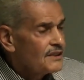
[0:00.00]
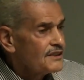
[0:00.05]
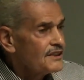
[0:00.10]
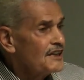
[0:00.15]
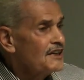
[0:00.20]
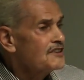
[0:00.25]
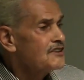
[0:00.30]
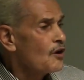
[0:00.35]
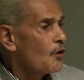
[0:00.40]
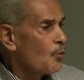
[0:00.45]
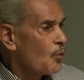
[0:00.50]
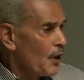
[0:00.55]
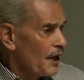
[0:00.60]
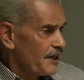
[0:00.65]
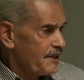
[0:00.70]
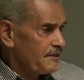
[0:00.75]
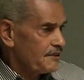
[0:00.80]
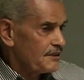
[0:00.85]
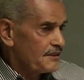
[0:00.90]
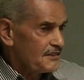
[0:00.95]
These are
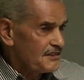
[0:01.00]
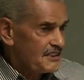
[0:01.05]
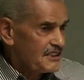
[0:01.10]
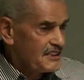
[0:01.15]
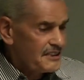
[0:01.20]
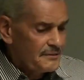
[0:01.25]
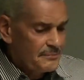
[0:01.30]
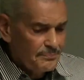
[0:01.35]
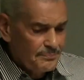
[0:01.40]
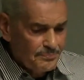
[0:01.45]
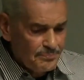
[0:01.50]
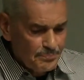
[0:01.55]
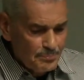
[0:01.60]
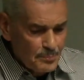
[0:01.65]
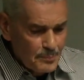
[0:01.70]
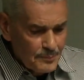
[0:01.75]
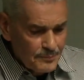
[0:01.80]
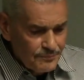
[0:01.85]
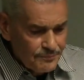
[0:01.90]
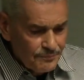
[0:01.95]
workers.
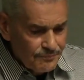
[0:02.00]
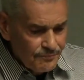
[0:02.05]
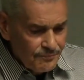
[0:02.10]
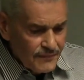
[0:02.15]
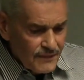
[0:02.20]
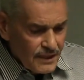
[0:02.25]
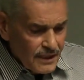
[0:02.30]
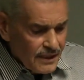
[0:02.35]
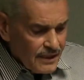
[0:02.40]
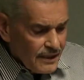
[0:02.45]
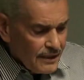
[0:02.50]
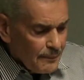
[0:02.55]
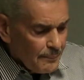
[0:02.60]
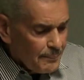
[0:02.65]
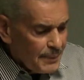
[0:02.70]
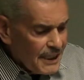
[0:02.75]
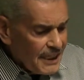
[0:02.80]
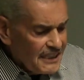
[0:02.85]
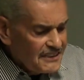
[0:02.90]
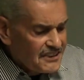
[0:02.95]

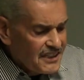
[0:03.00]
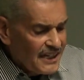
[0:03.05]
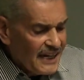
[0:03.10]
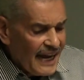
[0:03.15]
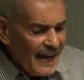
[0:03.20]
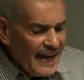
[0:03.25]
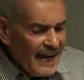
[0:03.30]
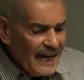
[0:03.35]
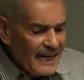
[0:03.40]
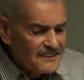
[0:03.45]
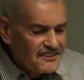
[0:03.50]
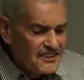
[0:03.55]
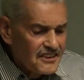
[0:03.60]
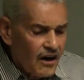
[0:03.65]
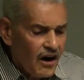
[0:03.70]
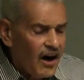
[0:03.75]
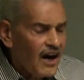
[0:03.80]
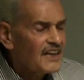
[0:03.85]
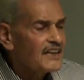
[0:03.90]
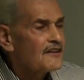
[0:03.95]
Bees and ants
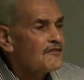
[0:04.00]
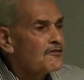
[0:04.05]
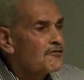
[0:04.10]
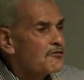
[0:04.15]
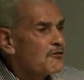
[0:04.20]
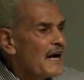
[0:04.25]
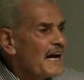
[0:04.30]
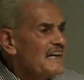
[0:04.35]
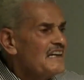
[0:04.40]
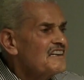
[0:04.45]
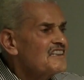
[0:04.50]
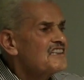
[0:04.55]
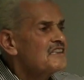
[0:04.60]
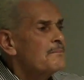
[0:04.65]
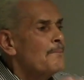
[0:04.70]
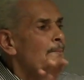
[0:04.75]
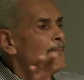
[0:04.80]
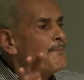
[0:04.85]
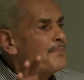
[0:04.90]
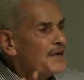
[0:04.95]
are the greatest
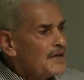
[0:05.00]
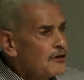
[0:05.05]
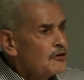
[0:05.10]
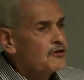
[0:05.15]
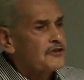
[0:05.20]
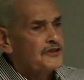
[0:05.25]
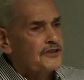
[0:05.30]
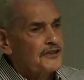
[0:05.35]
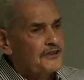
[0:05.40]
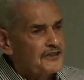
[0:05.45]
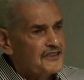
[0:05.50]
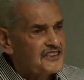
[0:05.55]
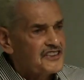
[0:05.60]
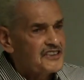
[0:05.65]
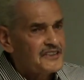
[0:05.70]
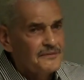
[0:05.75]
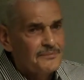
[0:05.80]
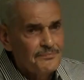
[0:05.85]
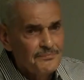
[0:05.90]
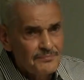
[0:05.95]

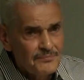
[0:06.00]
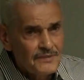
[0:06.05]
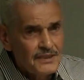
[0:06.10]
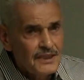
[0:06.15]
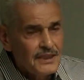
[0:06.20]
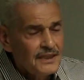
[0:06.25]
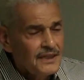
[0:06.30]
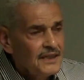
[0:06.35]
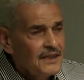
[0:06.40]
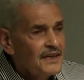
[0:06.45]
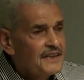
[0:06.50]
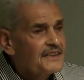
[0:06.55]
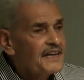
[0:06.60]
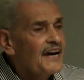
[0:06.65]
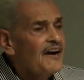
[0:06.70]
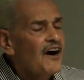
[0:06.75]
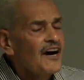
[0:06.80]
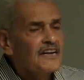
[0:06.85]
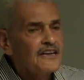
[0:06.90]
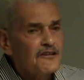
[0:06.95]
builders.
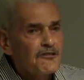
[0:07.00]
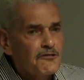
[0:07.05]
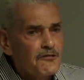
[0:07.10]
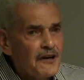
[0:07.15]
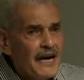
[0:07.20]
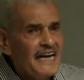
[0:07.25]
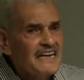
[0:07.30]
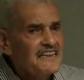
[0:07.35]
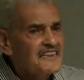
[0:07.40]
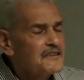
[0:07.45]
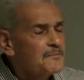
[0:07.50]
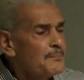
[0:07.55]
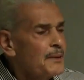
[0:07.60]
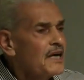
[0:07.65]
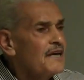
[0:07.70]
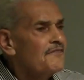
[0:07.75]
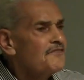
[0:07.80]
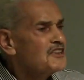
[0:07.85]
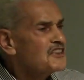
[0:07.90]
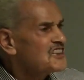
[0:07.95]
They are the greatest.
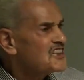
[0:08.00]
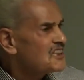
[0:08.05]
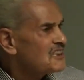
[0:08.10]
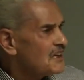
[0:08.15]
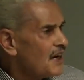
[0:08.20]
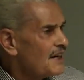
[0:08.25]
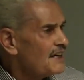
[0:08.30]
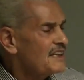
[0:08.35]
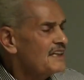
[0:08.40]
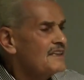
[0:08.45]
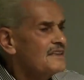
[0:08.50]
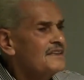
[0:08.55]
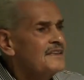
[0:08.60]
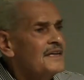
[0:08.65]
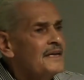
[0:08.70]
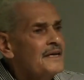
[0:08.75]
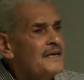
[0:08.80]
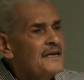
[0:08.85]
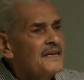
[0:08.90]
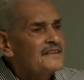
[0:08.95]
If you study
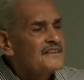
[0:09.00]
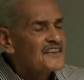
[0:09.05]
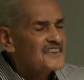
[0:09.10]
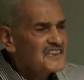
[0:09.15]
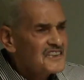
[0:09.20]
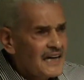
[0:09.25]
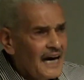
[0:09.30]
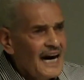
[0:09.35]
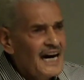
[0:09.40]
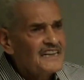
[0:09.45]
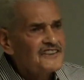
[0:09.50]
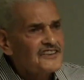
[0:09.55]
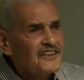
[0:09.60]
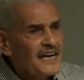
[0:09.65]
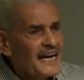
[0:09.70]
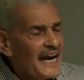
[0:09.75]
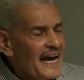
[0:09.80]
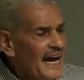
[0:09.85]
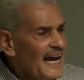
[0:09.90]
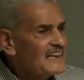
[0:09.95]
the signs of
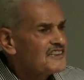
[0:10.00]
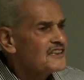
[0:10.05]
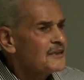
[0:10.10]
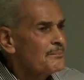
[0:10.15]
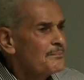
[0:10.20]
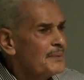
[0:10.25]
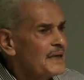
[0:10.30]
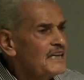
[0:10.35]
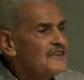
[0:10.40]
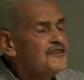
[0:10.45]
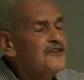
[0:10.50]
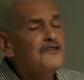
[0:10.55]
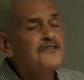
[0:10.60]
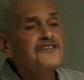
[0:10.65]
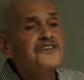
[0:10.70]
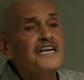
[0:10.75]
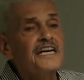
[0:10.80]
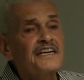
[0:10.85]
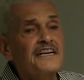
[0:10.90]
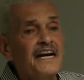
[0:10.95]
the ants and bees, you
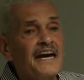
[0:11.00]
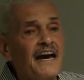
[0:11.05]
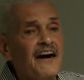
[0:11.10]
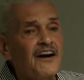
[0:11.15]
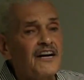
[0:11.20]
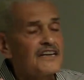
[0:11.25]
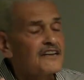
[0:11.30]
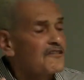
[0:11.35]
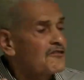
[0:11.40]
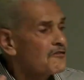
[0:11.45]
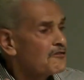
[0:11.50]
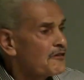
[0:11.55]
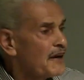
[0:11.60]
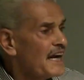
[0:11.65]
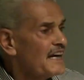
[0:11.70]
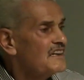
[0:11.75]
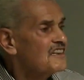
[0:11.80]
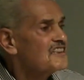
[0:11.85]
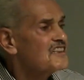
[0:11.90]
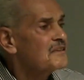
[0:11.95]
see they are the
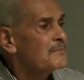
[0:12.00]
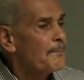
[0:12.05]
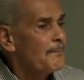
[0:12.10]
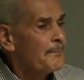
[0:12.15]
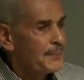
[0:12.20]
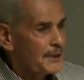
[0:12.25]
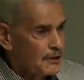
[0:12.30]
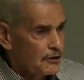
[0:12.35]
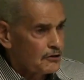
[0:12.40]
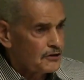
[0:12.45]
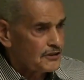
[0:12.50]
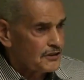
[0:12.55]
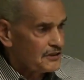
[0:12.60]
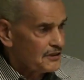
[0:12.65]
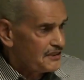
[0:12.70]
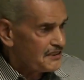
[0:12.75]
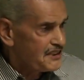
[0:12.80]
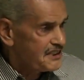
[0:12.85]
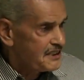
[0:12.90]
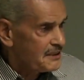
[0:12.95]
greatest
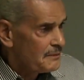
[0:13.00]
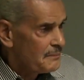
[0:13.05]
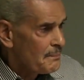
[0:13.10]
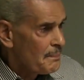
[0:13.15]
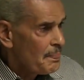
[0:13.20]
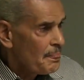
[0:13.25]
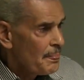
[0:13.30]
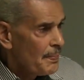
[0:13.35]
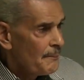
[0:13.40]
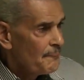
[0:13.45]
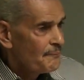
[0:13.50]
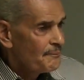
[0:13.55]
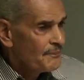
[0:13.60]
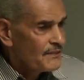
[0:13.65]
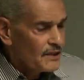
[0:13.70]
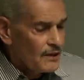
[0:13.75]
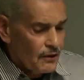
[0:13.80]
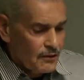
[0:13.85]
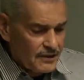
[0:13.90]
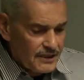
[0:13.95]
builders.
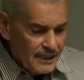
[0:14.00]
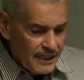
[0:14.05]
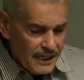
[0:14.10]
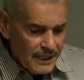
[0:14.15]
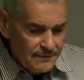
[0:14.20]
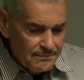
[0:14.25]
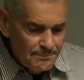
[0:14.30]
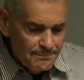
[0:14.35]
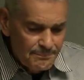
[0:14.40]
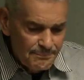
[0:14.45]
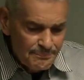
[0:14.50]
Okay?